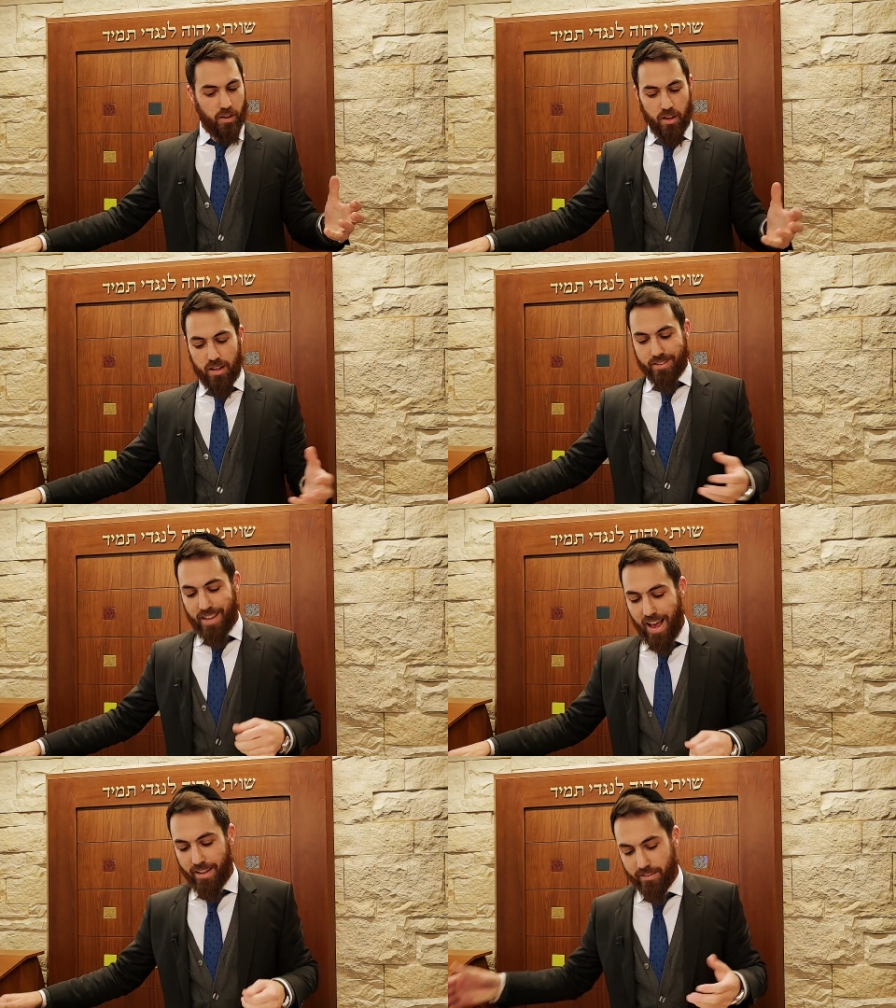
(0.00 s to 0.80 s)

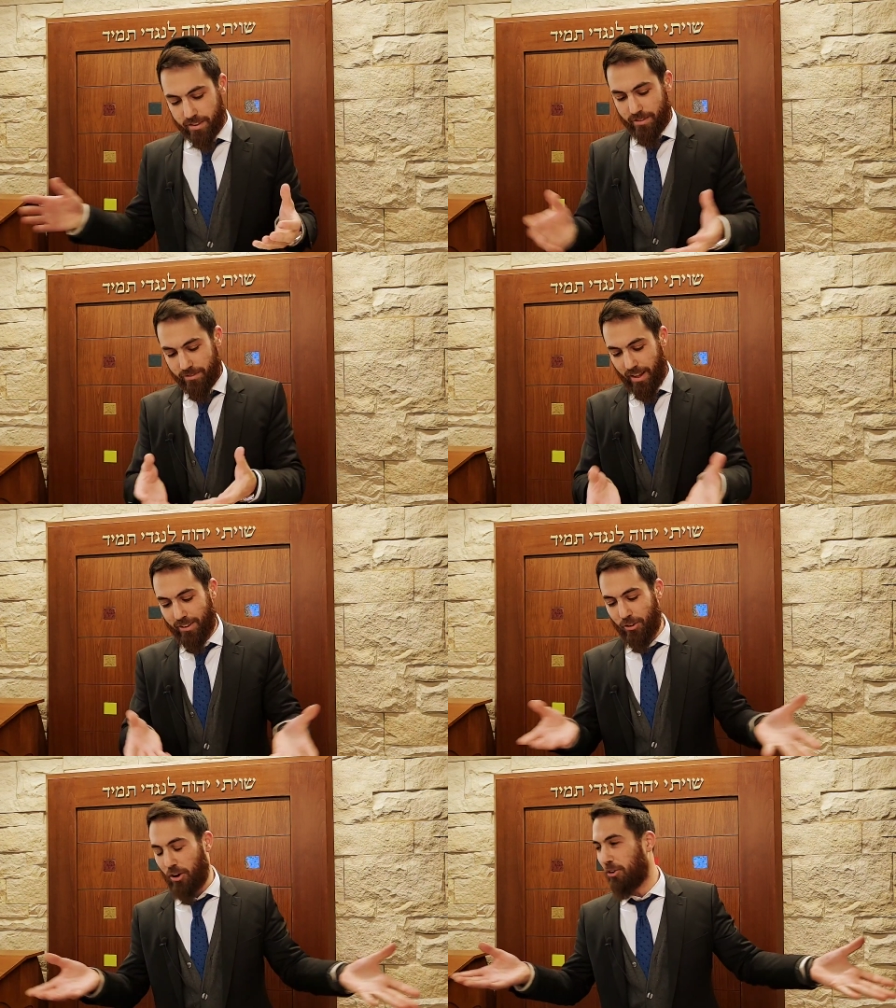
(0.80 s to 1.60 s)
Says, I
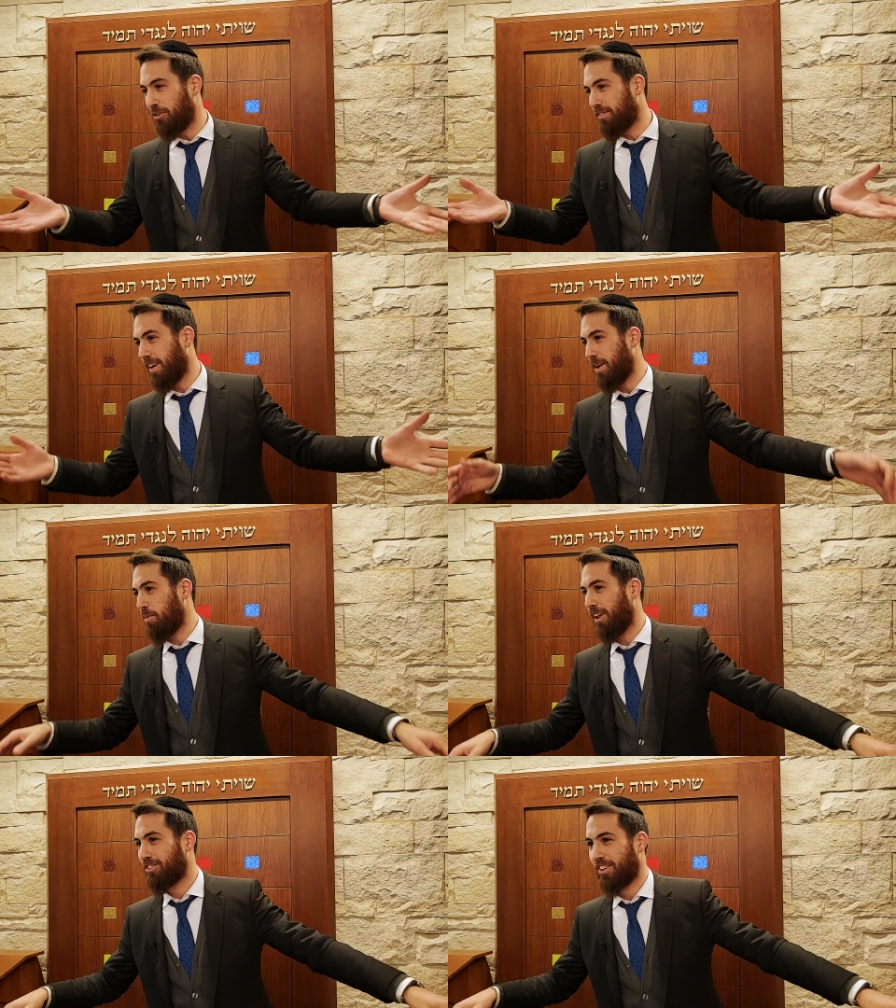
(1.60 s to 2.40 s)
don't know who, I
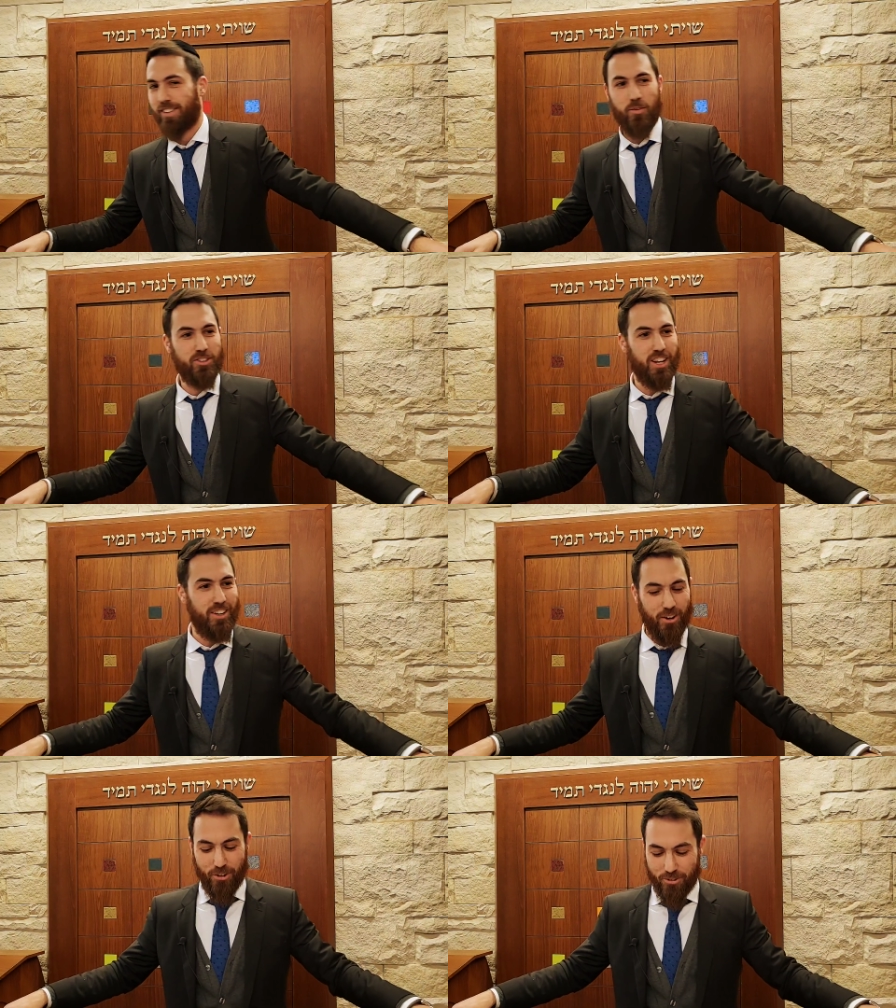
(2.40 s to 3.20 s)
apologize, I wish I could
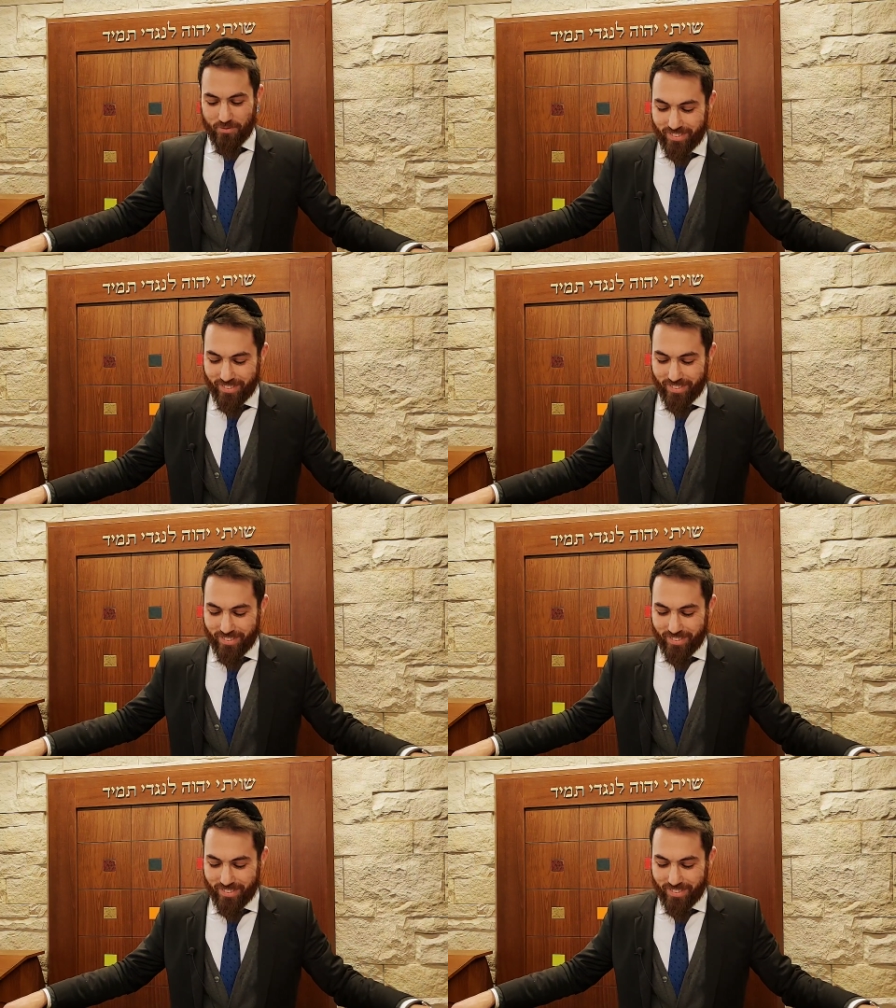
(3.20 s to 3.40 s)
know who.